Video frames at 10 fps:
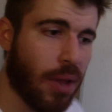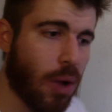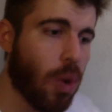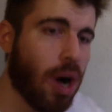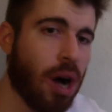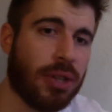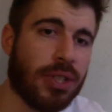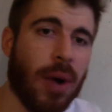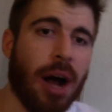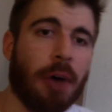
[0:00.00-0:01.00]
while
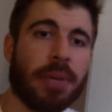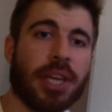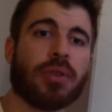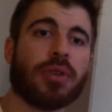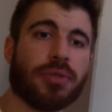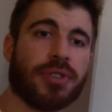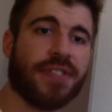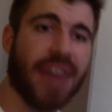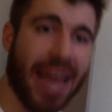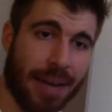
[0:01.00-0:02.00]
also helping you lose
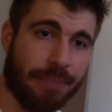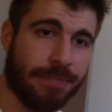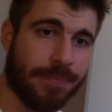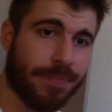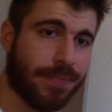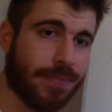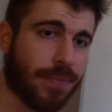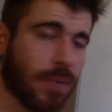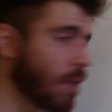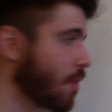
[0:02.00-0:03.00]
fat.
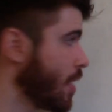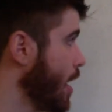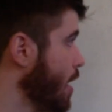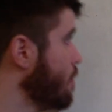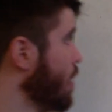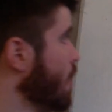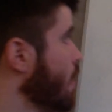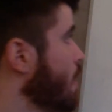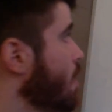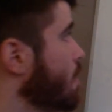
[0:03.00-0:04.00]
Okay?
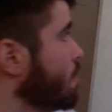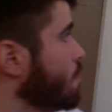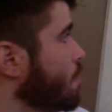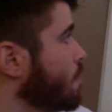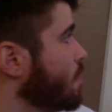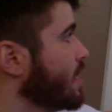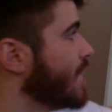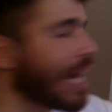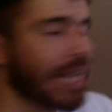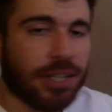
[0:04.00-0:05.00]
The
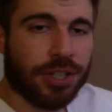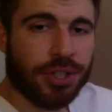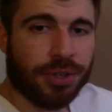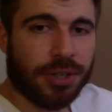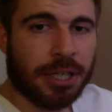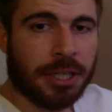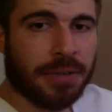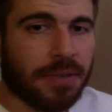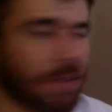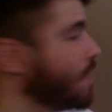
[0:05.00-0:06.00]
diet
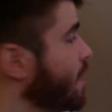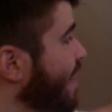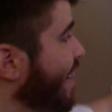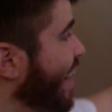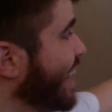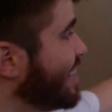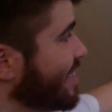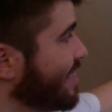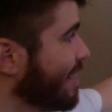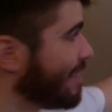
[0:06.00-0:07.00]
industry
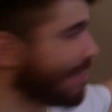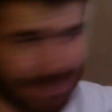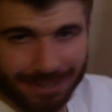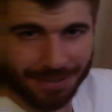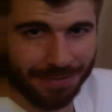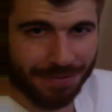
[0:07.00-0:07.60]
hates this.